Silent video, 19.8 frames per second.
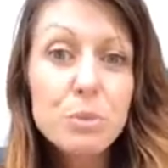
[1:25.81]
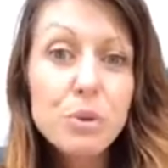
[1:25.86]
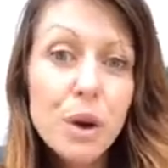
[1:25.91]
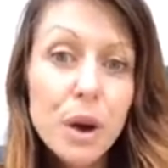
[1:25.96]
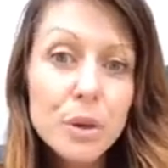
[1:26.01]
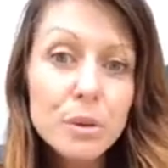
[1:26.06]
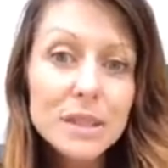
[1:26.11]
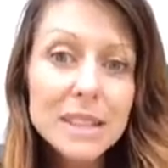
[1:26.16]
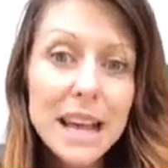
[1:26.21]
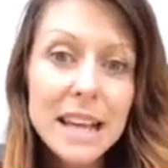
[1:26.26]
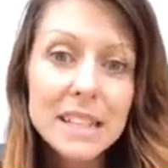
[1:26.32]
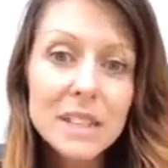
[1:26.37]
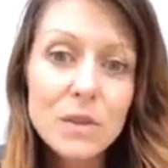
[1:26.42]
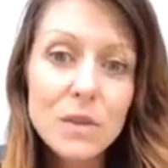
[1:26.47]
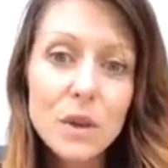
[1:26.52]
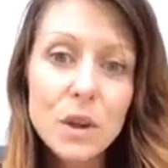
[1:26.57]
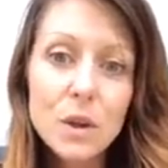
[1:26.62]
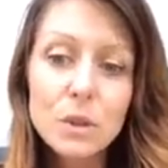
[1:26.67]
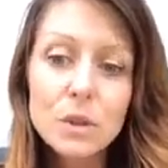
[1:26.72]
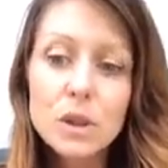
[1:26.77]
processed
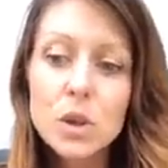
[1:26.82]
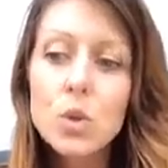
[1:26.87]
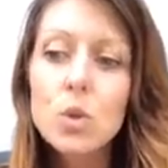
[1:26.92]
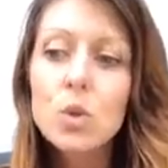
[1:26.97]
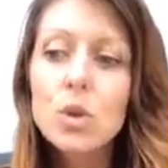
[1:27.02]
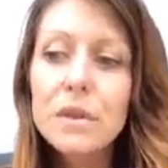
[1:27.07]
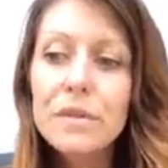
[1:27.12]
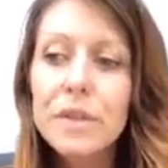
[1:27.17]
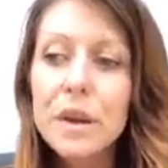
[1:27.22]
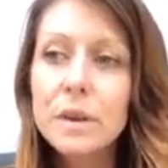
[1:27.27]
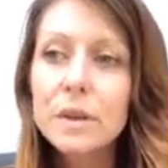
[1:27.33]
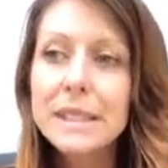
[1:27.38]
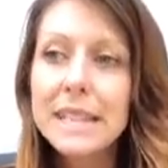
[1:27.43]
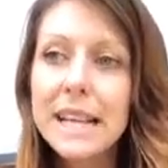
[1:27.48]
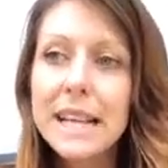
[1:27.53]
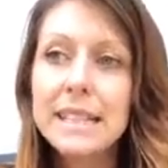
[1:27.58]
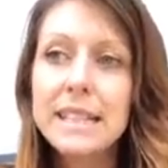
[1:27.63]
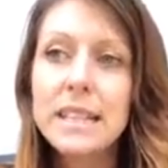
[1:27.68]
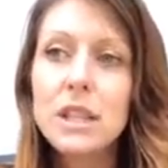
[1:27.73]
foods, and all of those things.